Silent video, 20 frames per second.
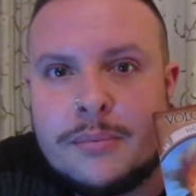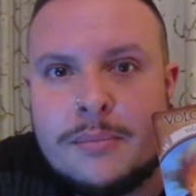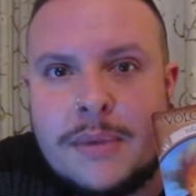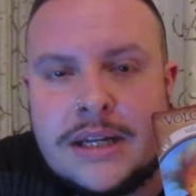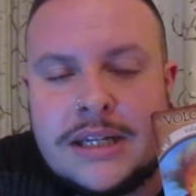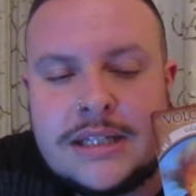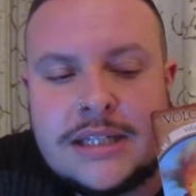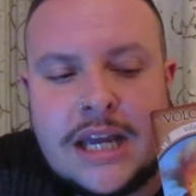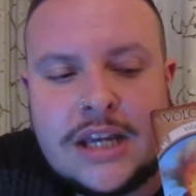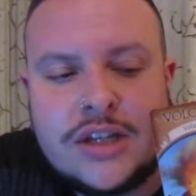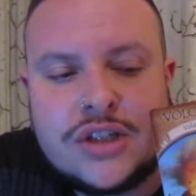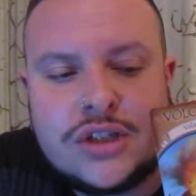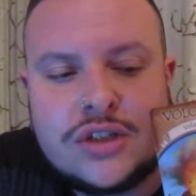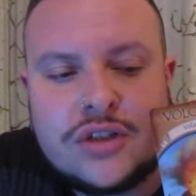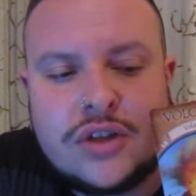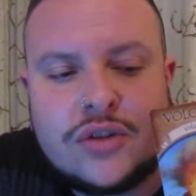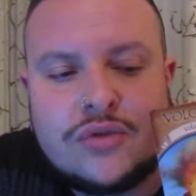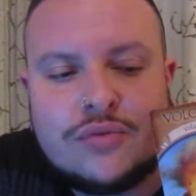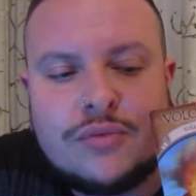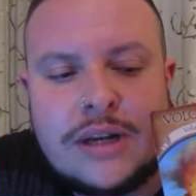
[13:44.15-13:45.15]
Meditation
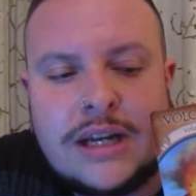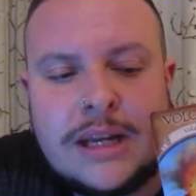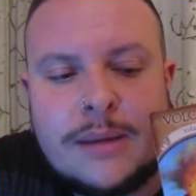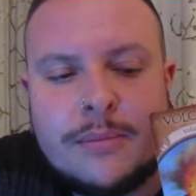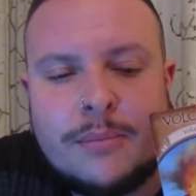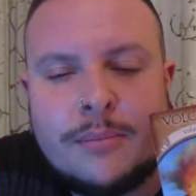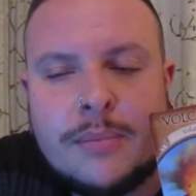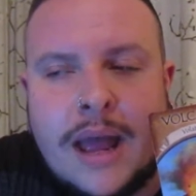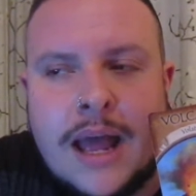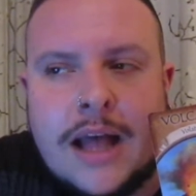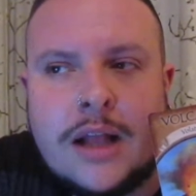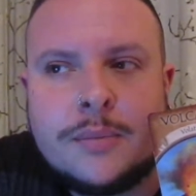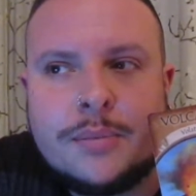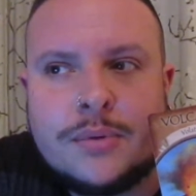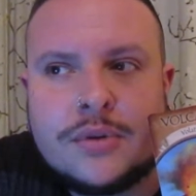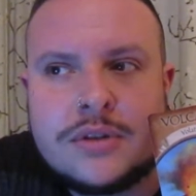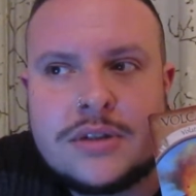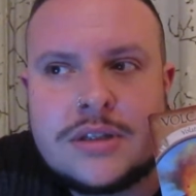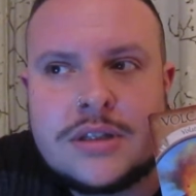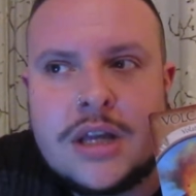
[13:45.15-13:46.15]
can really
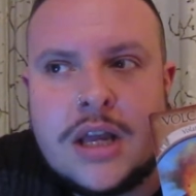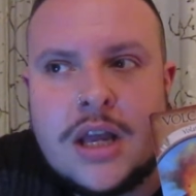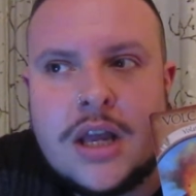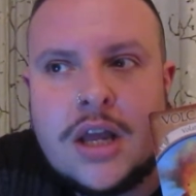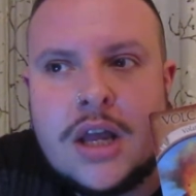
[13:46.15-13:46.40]
help us